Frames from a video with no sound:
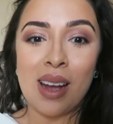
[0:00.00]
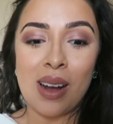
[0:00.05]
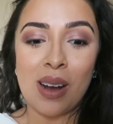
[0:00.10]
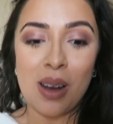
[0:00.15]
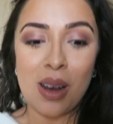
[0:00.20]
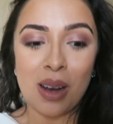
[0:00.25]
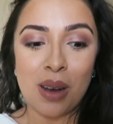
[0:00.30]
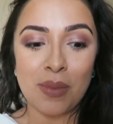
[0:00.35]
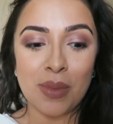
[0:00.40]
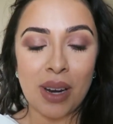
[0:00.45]

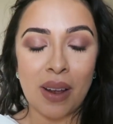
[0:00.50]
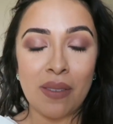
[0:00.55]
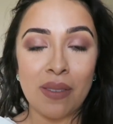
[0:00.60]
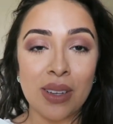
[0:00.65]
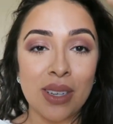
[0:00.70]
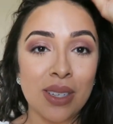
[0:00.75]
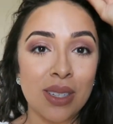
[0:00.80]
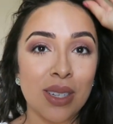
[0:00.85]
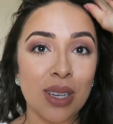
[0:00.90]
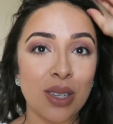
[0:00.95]

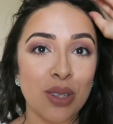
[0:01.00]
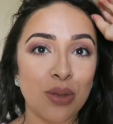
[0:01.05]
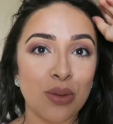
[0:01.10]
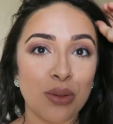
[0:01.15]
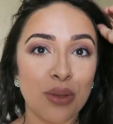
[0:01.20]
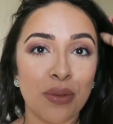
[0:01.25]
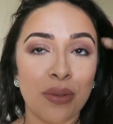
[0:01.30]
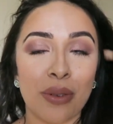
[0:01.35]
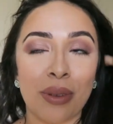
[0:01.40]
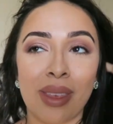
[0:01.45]
Definitely stay
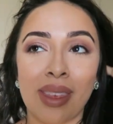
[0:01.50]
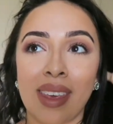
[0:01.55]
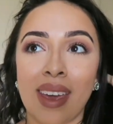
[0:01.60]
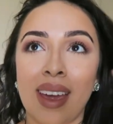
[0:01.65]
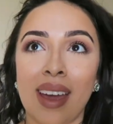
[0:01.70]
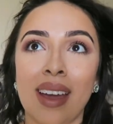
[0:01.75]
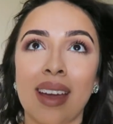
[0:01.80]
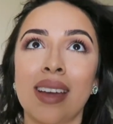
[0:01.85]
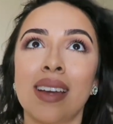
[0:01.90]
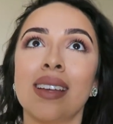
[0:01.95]
tuned for
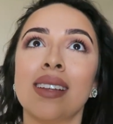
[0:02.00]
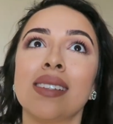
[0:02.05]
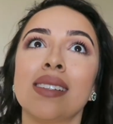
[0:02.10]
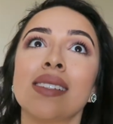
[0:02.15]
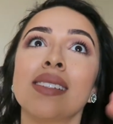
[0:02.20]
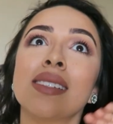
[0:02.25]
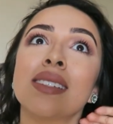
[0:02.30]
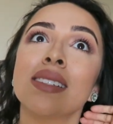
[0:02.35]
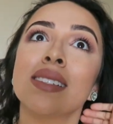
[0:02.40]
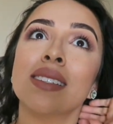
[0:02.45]
that.